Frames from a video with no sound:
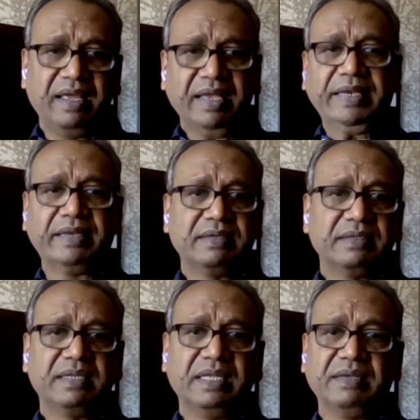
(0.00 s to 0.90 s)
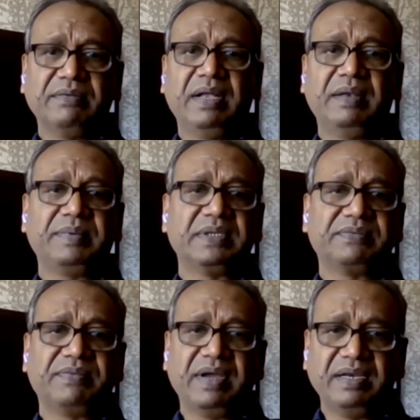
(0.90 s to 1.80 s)
And then they helped
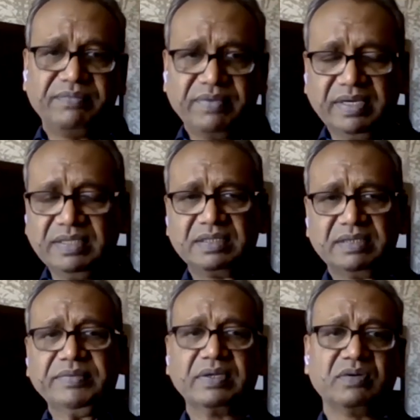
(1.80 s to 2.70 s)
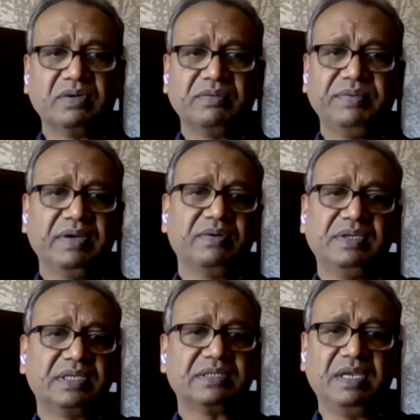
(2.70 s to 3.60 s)
us find furniture if they could. We
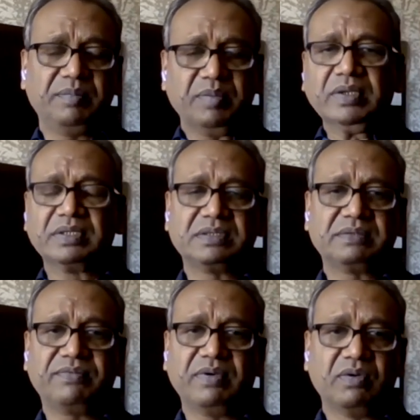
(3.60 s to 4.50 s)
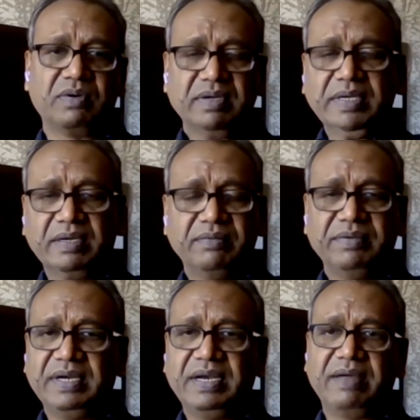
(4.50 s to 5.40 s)
could just sleep on the floor.
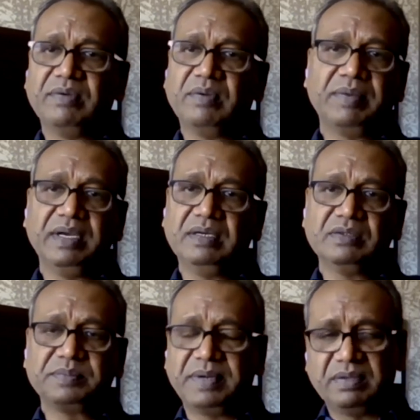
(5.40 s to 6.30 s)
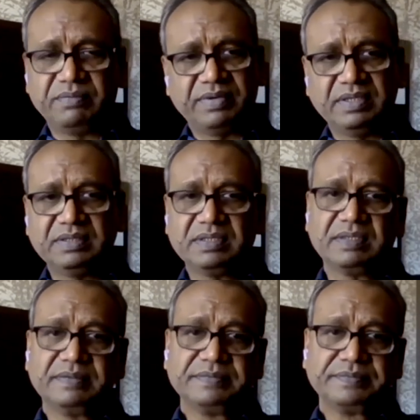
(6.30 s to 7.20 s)
We didn't have no money to spend on
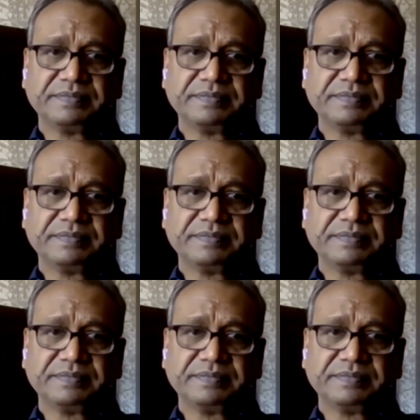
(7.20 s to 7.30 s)
furniture